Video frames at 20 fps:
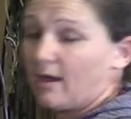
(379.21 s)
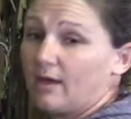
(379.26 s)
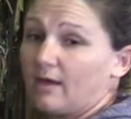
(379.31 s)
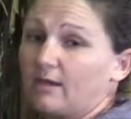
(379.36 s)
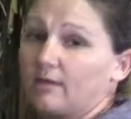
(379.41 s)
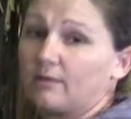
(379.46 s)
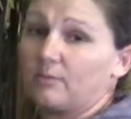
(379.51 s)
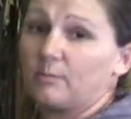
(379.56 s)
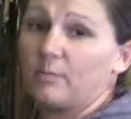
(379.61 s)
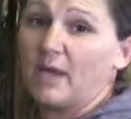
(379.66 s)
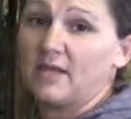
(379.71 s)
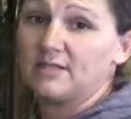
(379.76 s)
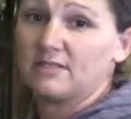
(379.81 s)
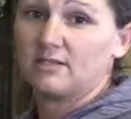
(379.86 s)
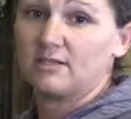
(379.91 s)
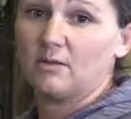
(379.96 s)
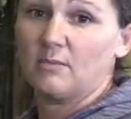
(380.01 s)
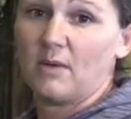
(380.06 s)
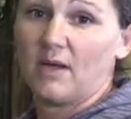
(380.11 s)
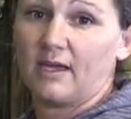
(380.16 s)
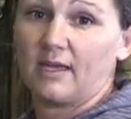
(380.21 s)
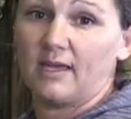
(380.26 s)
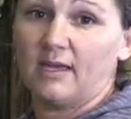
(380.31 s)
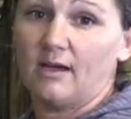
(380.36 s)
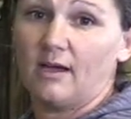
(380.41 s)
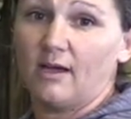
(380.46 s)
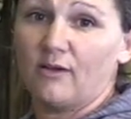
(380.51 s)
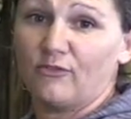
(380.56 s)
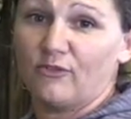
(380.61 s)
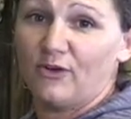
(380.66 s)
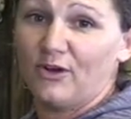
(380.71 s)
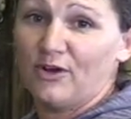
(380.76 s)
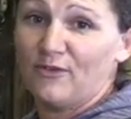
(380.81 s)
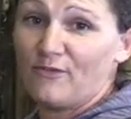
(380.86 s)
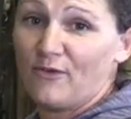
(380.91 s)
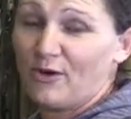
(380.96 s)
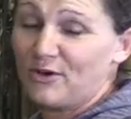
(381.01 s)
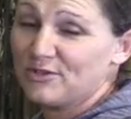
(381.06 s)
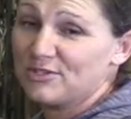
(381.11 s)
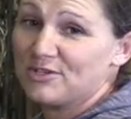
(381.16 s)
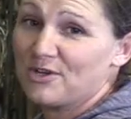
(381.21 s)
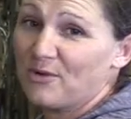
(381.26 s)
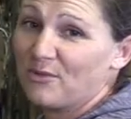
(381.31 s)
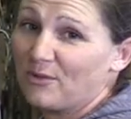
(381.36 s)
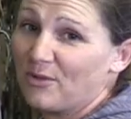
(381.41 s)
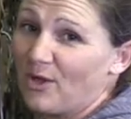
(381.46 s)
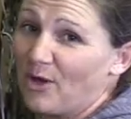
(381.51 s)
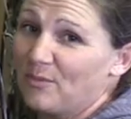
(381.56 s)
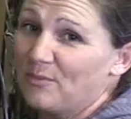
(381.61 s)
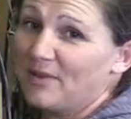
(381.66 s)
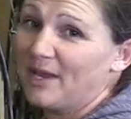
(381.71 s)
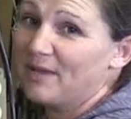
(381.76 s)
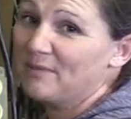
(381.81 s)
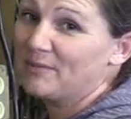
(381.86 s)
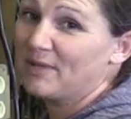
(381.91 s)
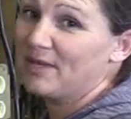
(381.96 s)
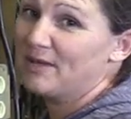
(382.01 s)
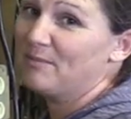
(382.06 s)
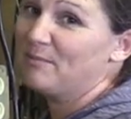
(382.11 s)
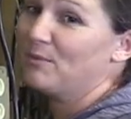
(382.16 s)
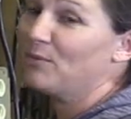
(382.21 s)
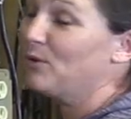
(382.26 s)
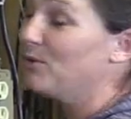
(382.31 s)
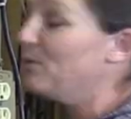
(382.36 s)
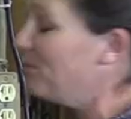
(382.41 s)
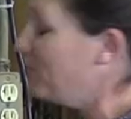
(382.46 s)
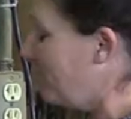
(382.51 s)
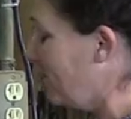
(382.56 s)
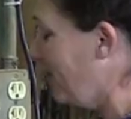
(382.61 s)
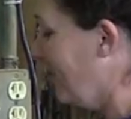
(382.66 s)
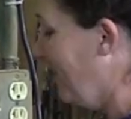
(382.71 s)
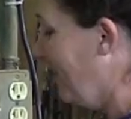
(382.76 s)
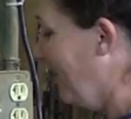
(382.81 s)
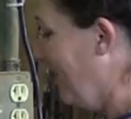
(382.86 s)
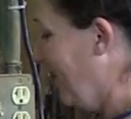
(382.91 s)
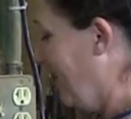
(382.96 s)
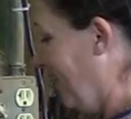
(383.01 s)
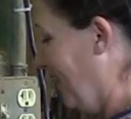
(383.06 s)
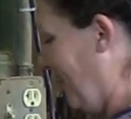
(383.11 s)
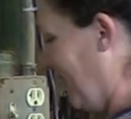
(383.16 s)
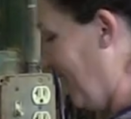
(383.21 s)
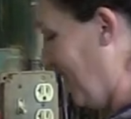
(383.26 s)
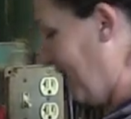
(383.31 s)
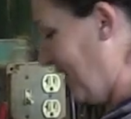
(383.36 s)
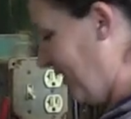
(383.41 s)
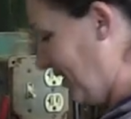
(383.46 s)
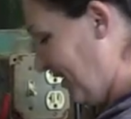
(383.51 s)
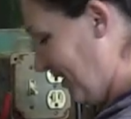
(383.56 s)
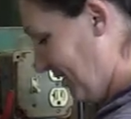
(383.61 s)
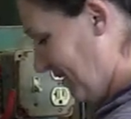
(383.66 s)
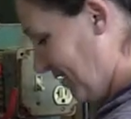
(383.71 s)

uh, Petska by Kim, a friend of ours in Oklahoma named Kim Booth. And